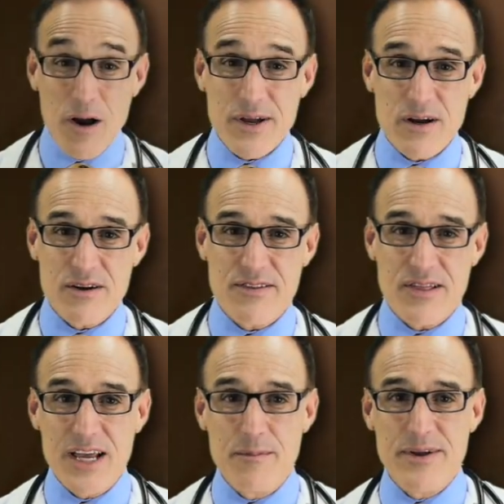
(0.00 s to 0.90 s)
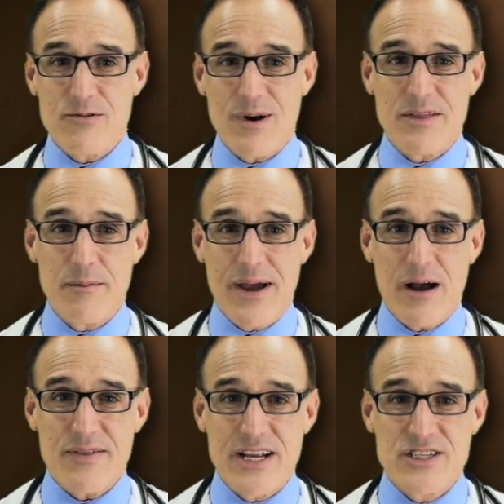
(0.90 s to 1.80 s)
because the ligaments around the
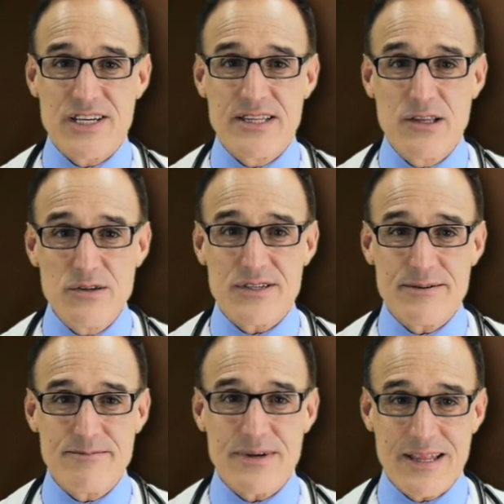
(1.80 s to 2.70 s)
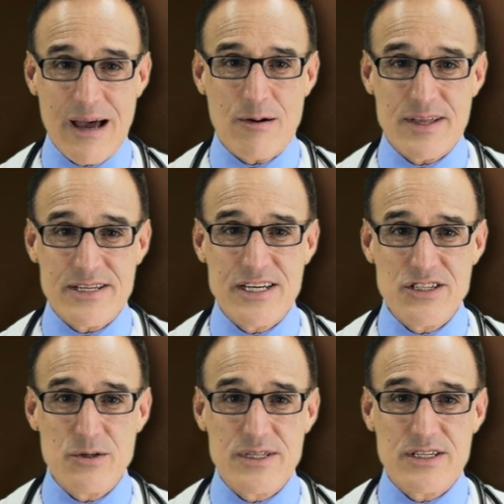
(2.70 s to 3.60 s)
mouth and chin loosen, allowing the
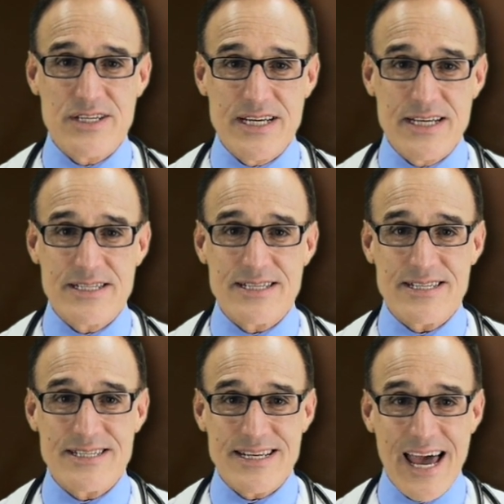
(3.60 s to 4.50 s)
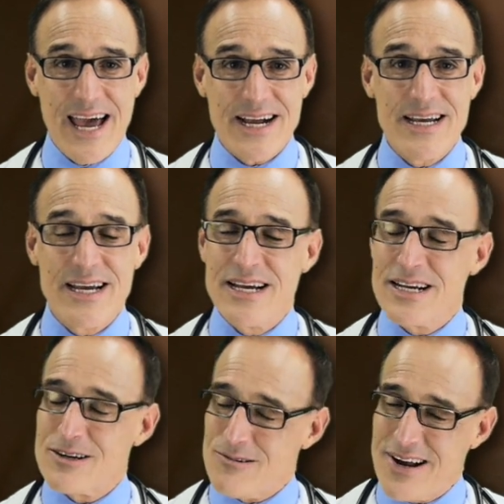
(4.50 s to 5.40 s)
tissue in the cheeks to sag,
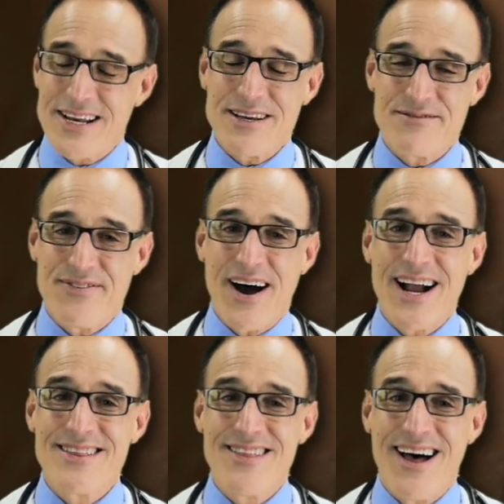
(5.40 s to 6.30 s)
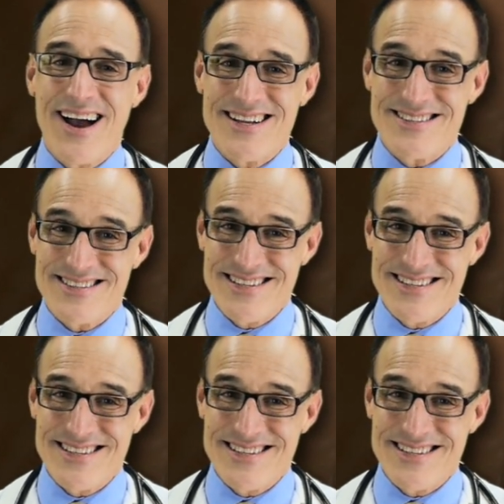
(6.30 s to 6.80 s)
creating fine lines.